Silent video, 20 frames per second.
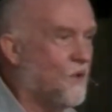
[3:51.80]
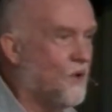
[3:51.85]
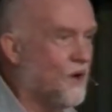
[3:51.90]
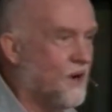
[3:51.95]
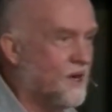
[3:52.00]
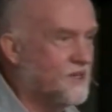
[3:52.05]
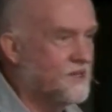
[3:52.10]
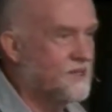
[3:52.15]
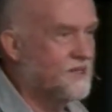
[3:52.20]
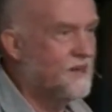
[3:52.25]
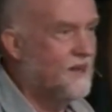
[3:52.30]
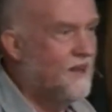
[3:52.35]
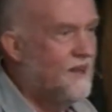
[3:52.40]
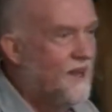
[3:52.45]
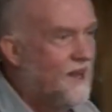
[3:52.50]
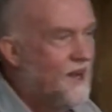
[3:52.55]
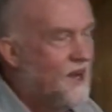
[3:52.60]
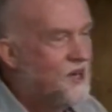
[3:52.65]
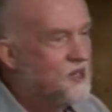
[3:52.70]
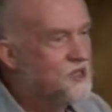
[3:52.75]
us.
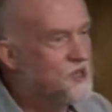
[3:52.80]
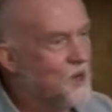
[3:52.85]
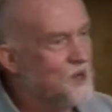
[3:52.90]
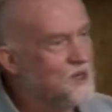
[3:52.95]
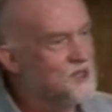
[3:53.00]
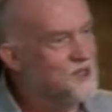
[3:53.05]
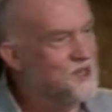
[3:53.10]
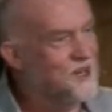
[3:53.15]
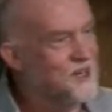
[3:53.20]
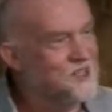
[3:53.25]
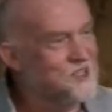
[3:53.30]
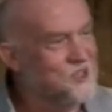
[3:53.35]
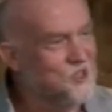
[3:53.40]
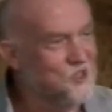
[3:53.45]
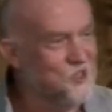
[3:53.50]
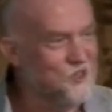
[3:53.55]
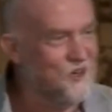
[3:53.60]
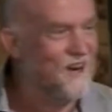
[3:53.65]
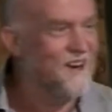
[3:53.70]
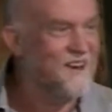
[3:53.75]
So it's this
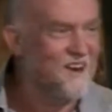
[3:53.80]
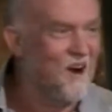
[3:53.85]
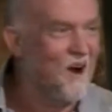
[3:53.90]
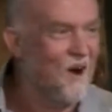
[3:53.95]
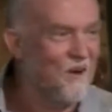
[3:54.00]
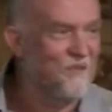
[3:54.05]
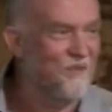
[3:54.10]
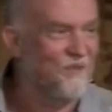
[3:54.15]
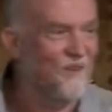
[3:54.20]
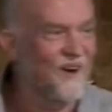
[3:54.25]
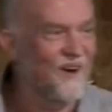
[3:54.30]
drink offering